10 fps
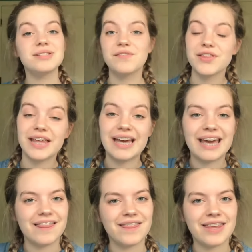That's everything
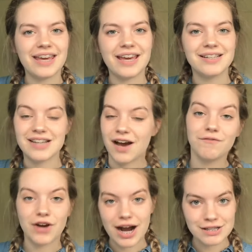in the
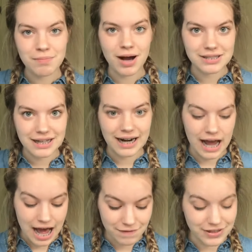Time for Eyes box that I
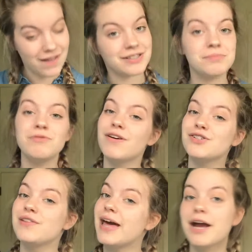have. Now let's move
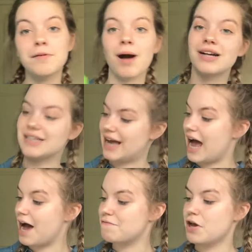on to the hair box I
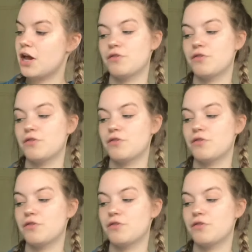have.